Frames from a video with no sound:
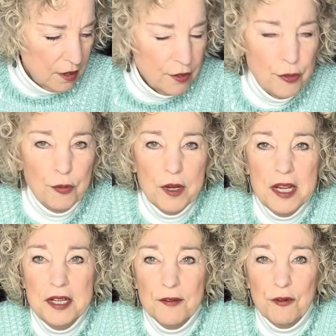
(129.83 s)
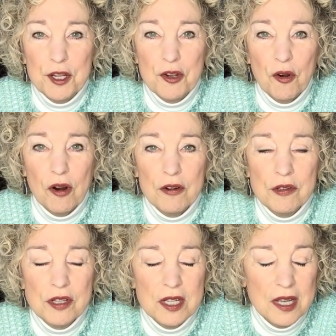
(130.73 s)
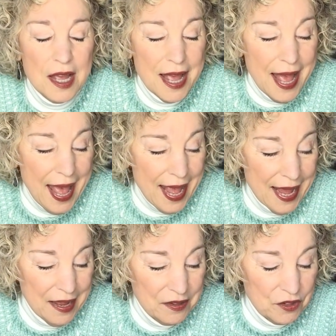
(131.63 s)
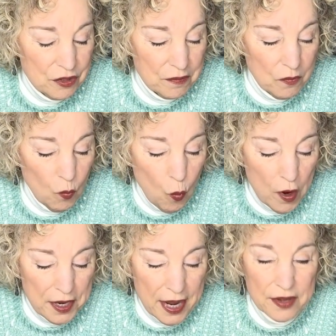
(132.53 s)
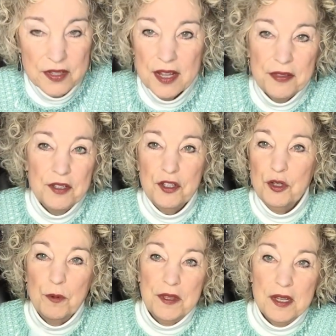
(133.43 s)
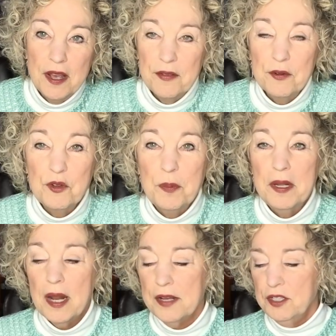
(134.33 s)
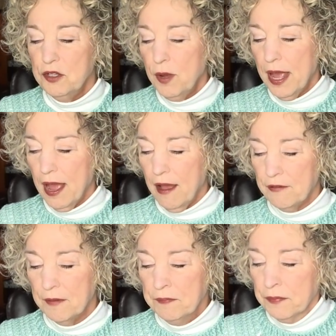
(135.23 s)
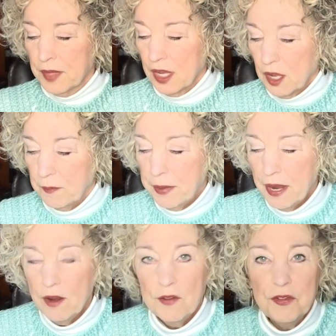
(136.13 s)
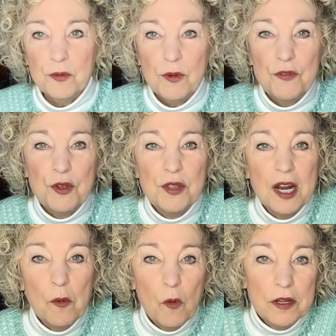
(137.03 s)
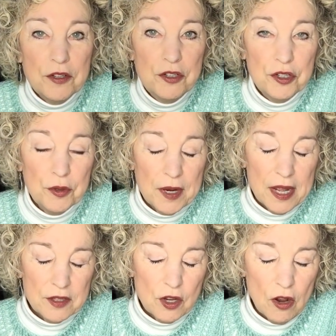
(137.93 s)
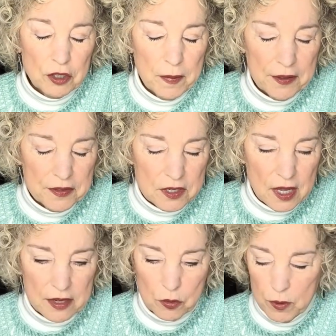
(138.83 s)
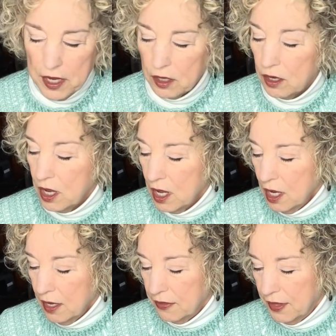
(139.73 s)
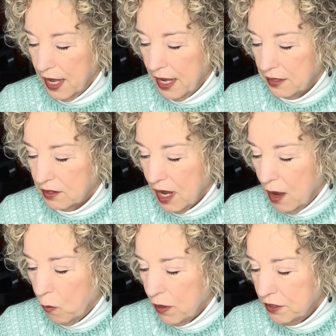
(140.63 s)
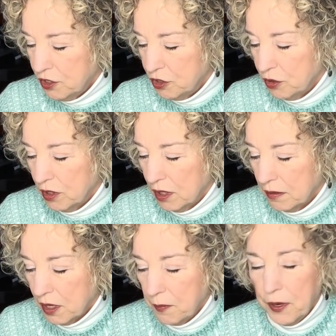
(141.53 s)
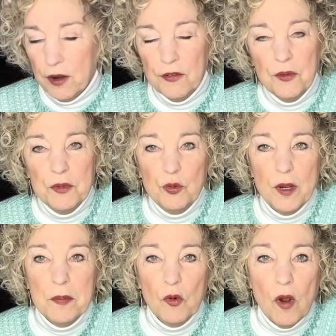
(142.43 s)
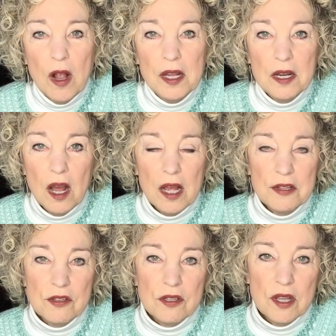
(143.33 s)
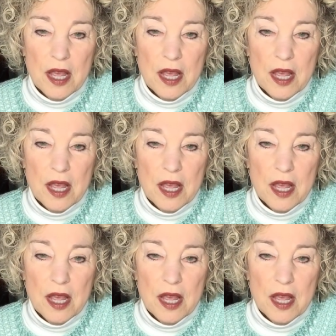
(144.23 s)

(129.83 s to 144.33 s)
three different yarns and one has nothing to do with the others, but I do have a comparison review that I want to do, and I talked about this last week that I wanted to do a comparison between Moroccan Nights